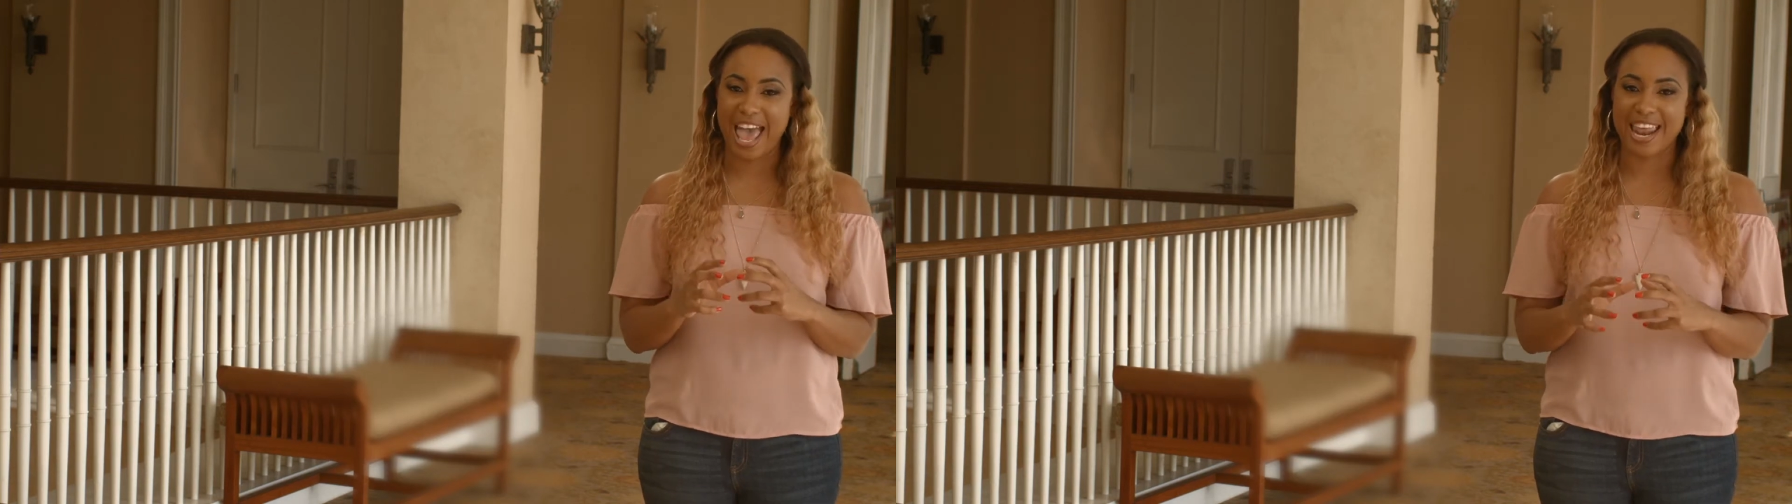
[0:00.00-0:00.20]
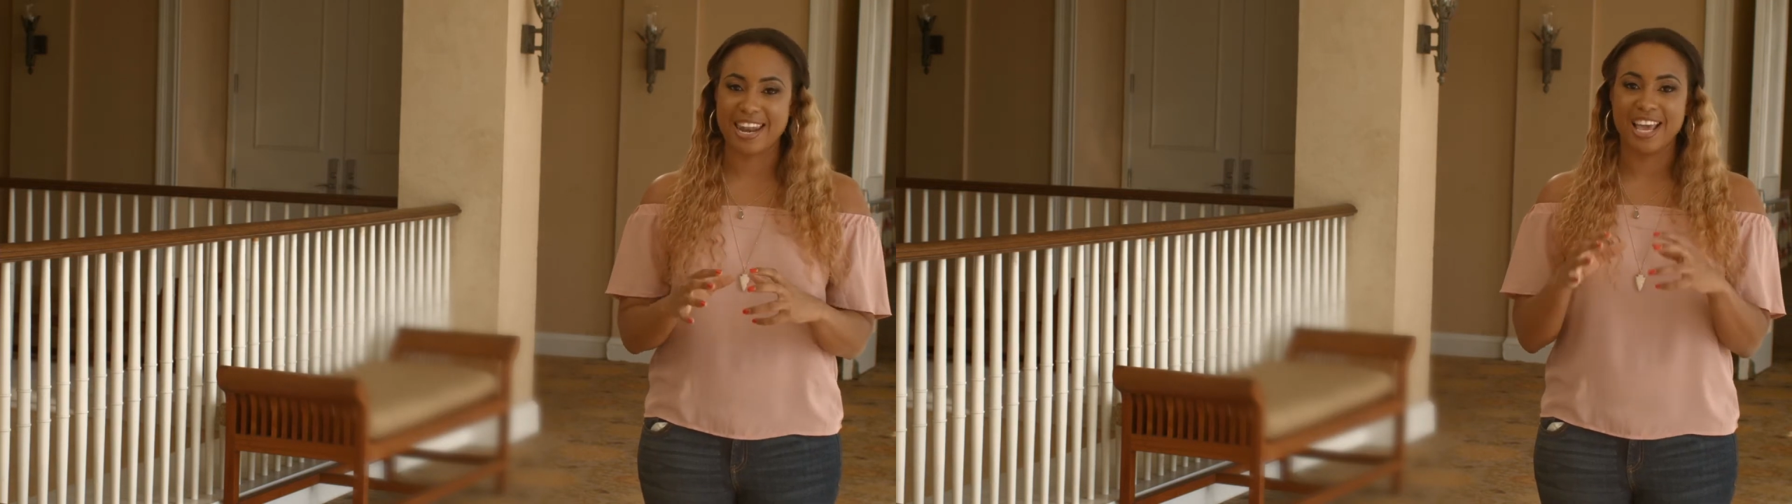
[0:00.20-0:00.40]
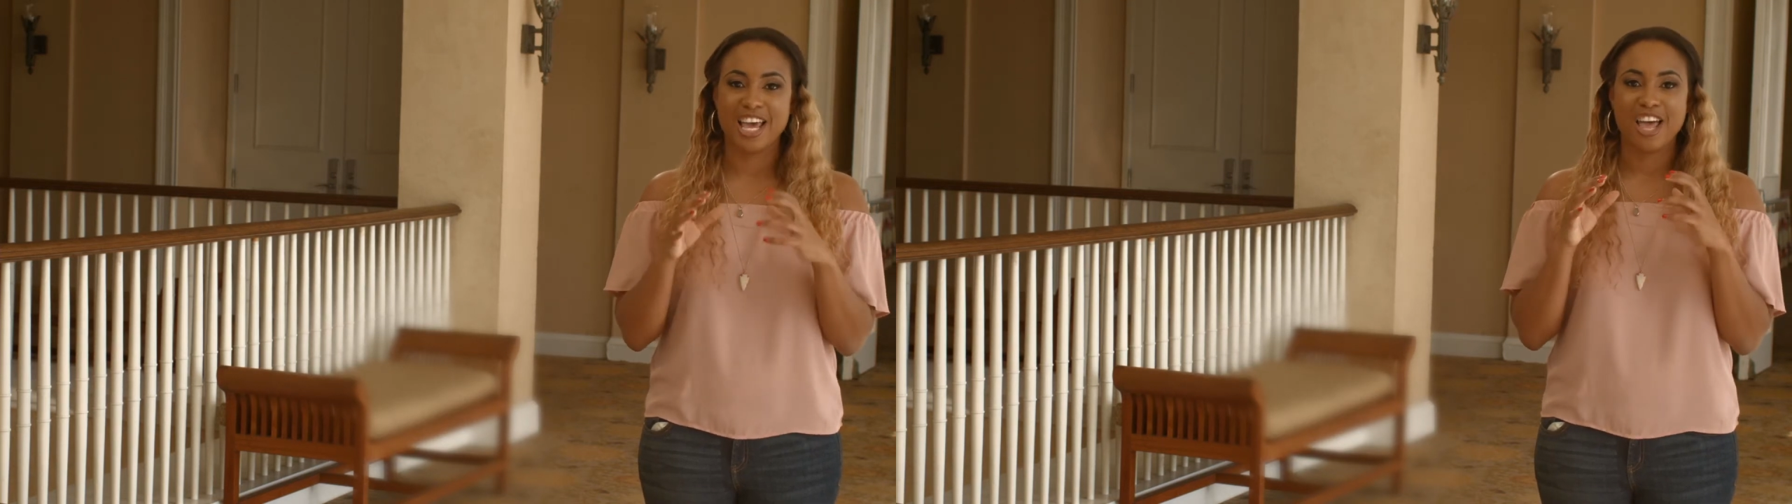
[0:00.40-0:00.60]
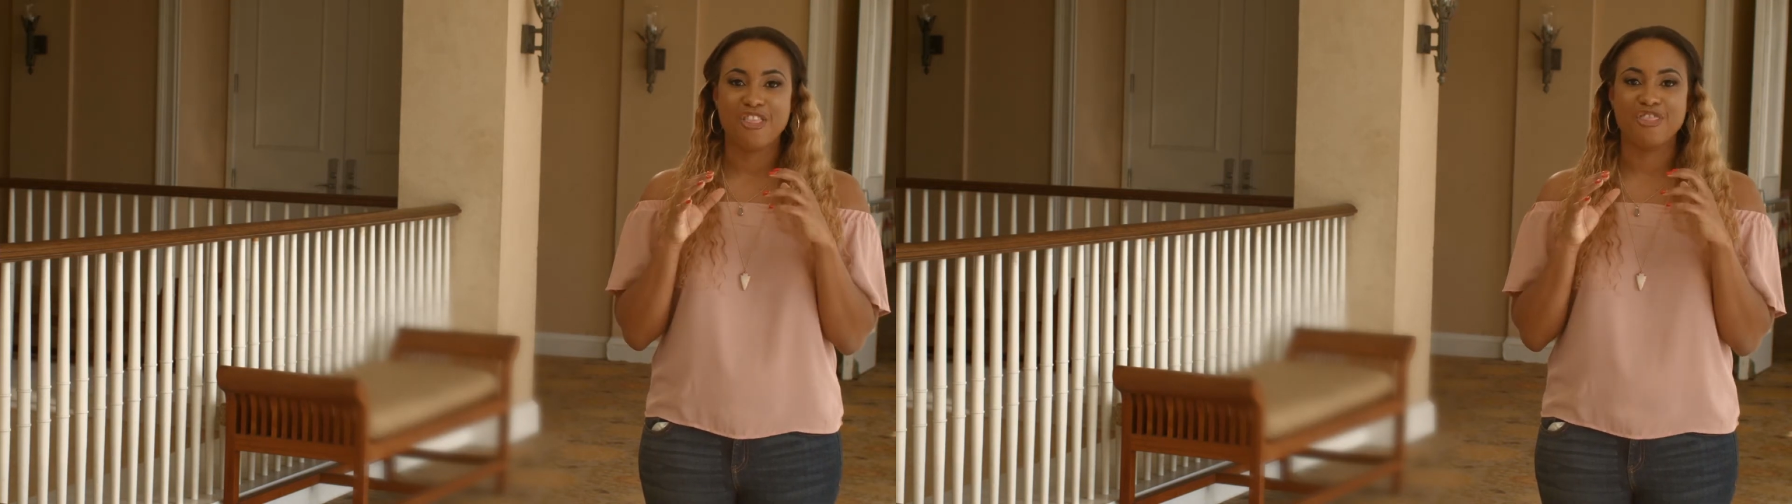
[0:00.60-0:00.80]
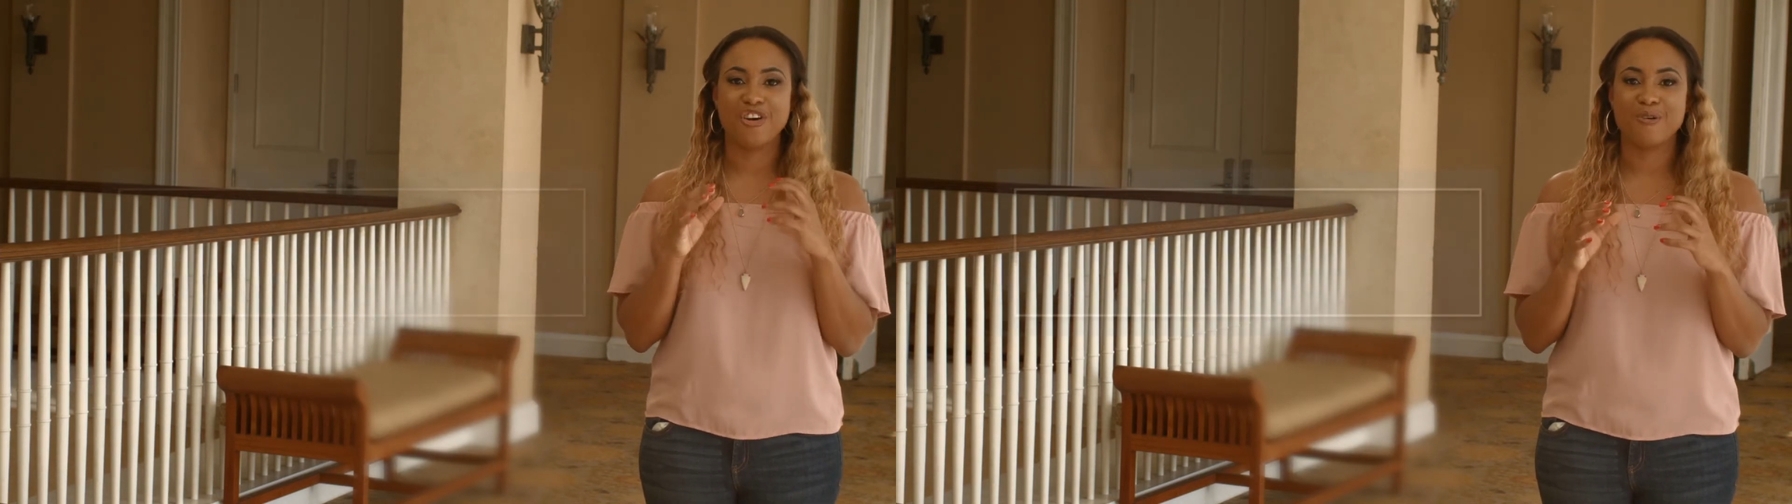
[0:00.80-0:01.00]
And
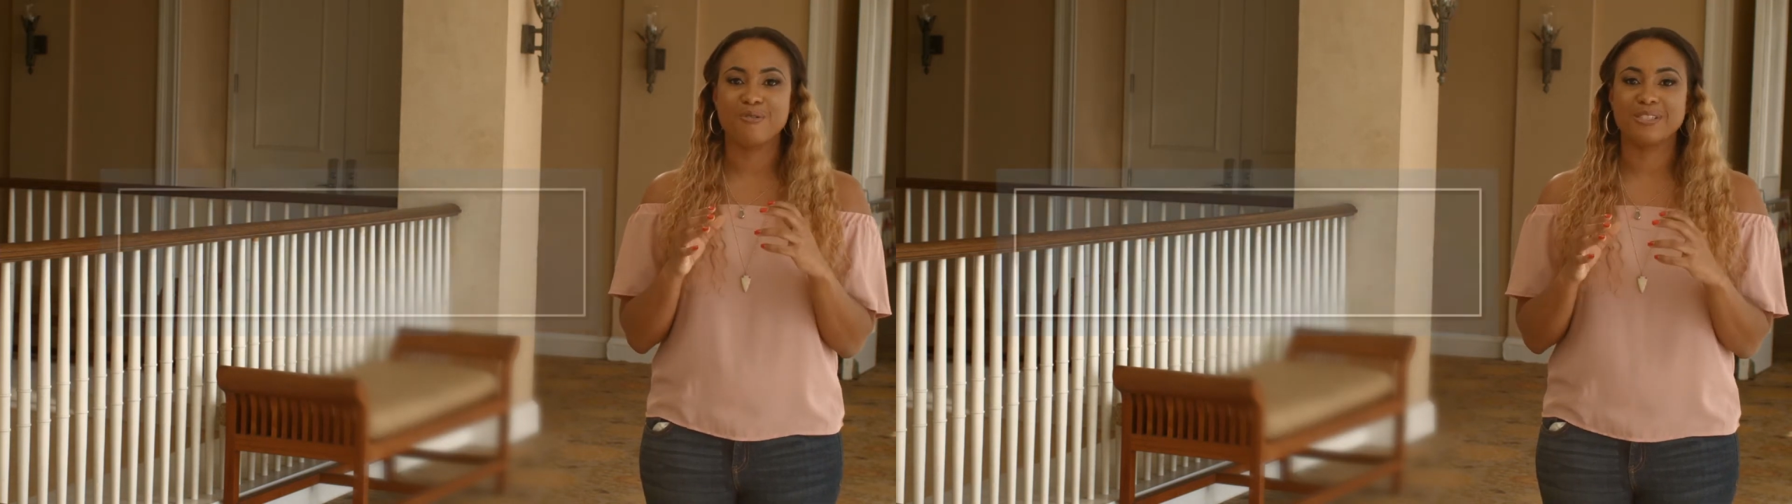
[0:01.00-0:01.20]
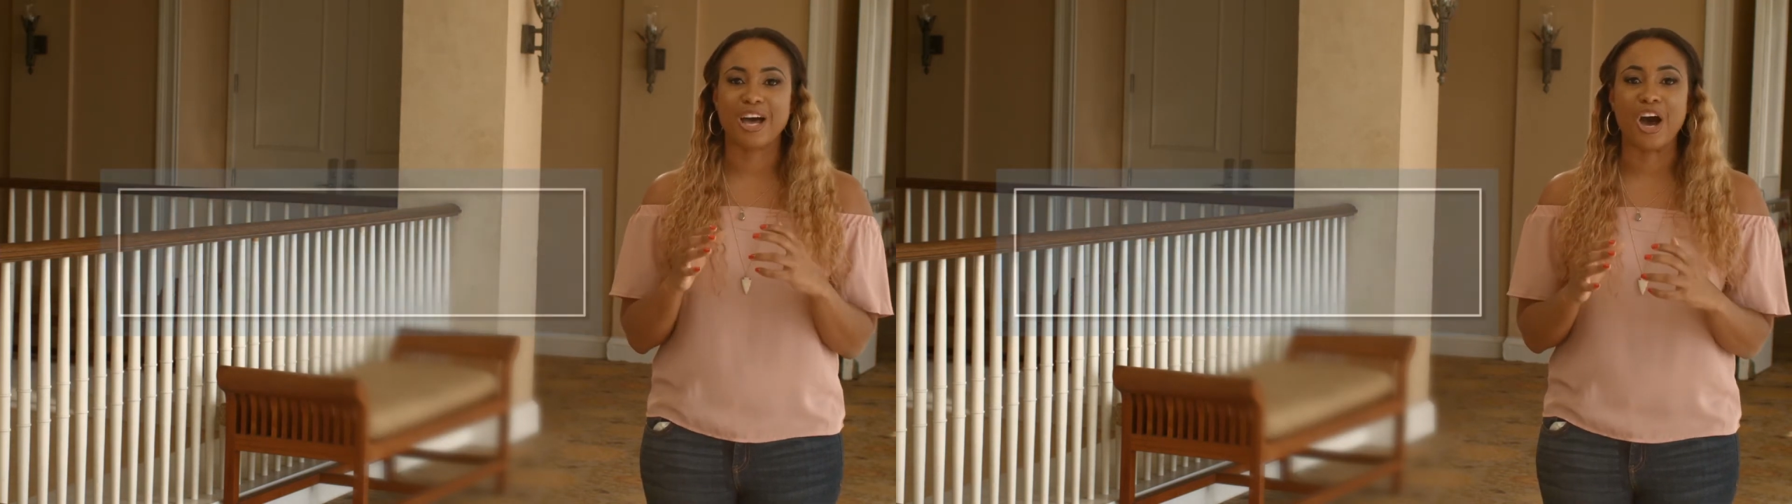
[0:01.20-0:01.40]
those